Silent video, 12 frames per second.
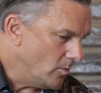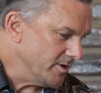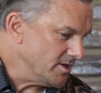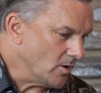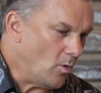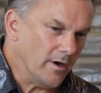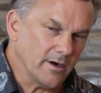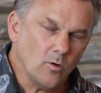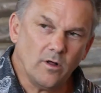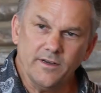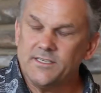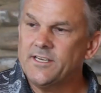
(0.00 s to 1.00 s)
We took water
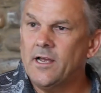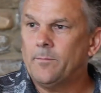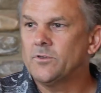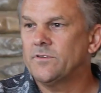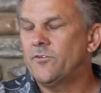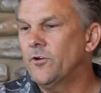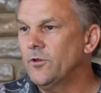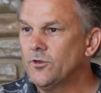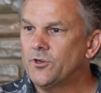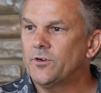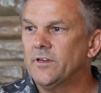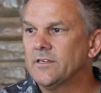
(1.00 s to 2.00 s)
quality samples for
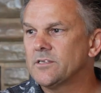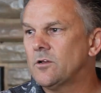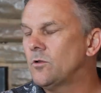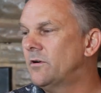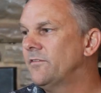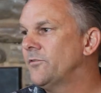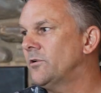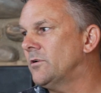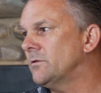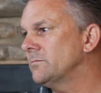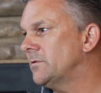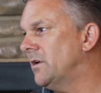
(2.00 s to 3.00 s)
nutrients,
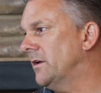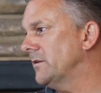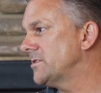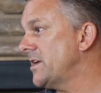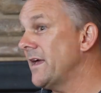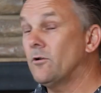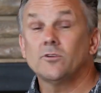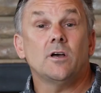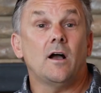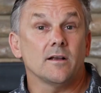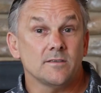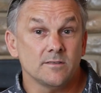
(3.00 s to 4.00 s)
chlorophyll,
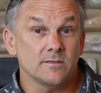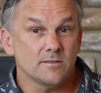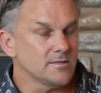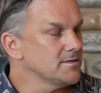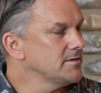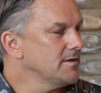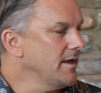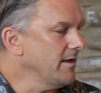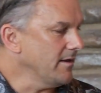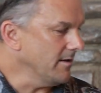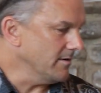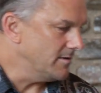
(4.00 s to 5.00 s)
cyanotoxins,
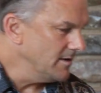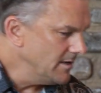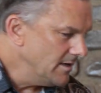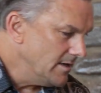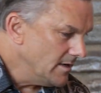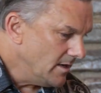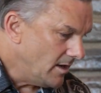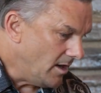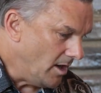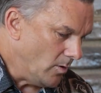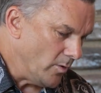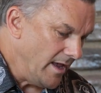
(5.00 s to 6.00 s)
and
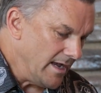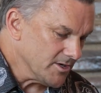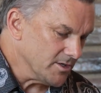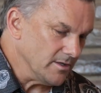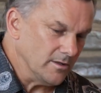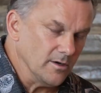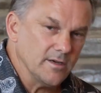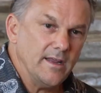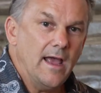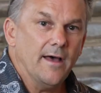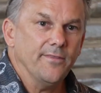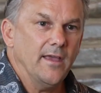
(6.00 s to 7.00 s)
we actually looked
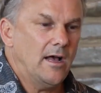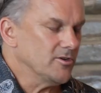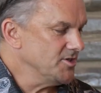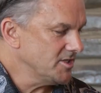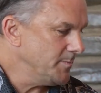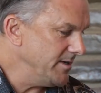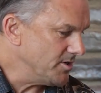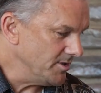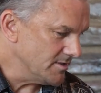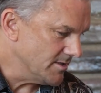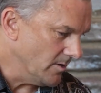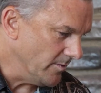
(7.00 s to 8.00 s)
at the algae
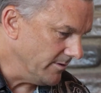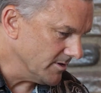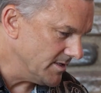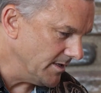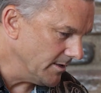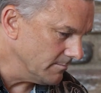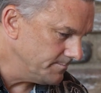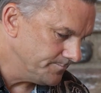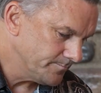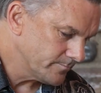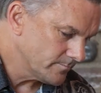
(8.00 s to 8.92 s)
species that we were seeing.